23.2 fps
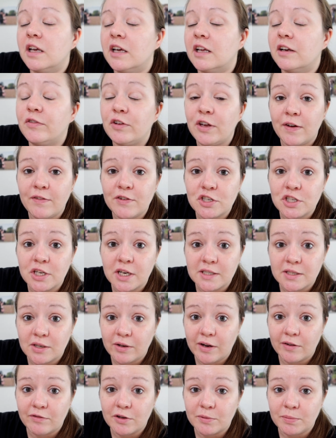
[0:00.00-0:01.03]
if you haven't checked
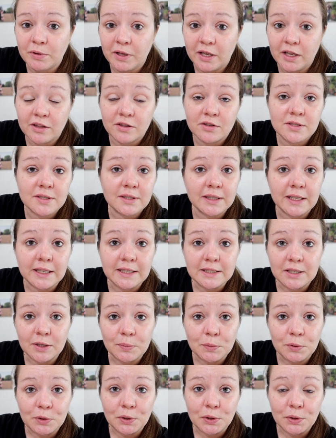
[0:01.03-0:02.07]
out Every Plate, there's a link
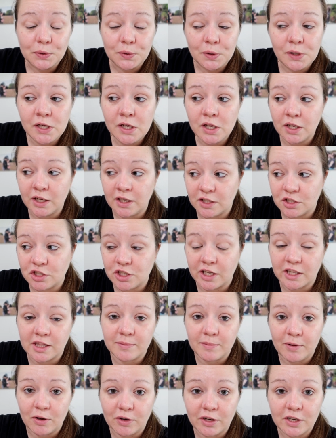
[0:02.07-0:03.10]
down below. You can
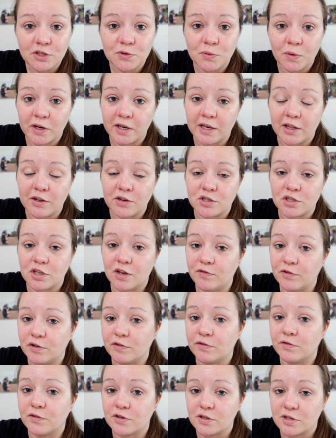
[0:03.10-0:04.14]
check them out and get $20
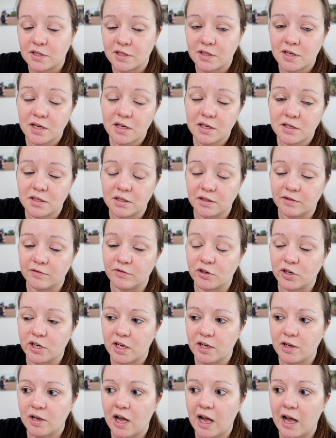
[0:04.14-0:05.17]
off your first
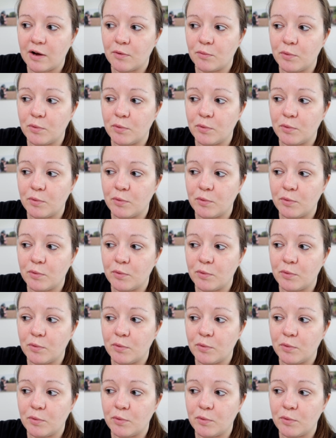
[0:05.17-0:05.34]
delivery.